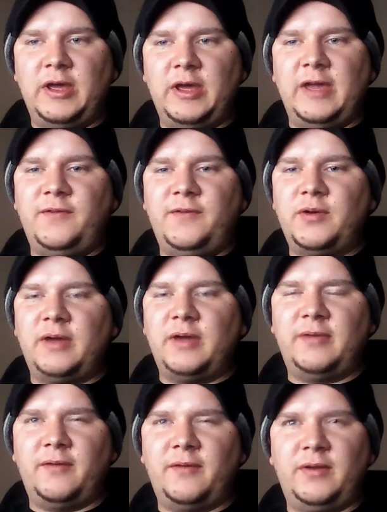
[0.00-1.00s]
If you guys
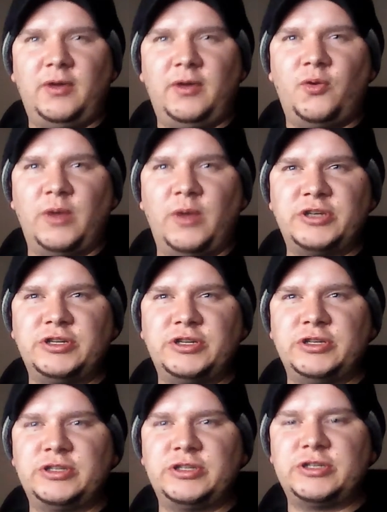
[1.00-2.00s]
have any
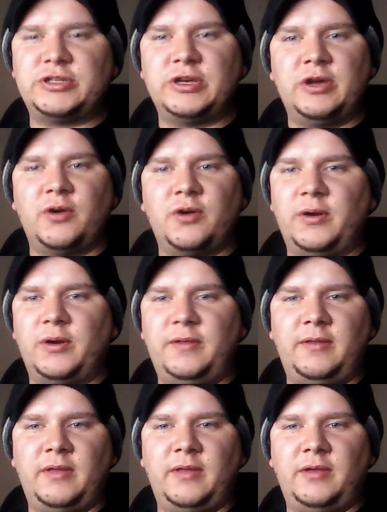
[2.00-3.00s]
questions or
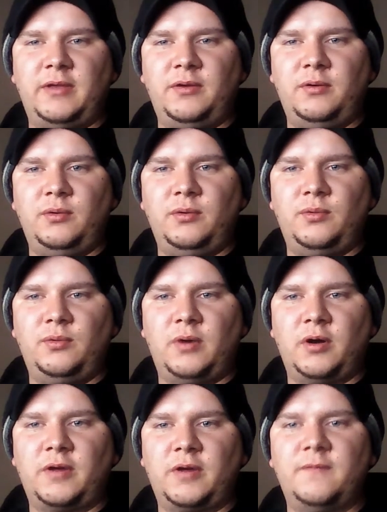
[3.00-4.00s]
anything that you
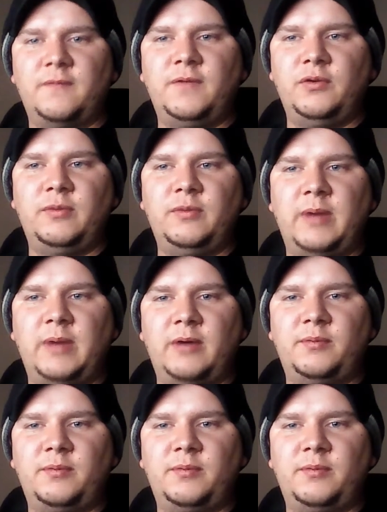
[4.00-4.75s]
are confused about,